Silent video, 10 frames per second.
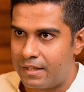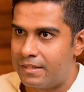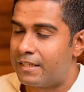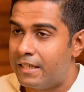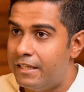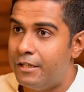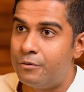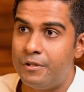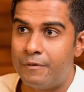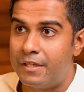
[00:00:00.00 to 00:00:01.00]
and that can lead
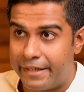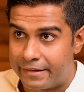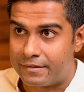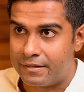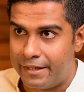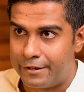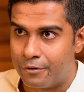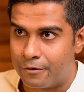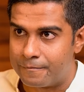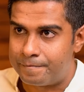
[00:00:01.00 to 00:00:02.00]
to even death
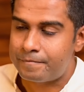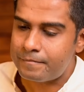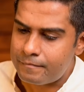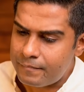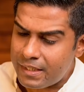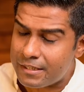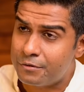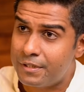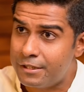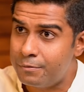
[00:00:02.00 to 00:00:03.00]
later on.
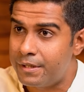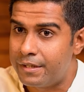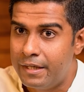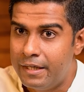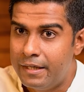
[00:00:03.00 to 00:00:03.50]
So that's why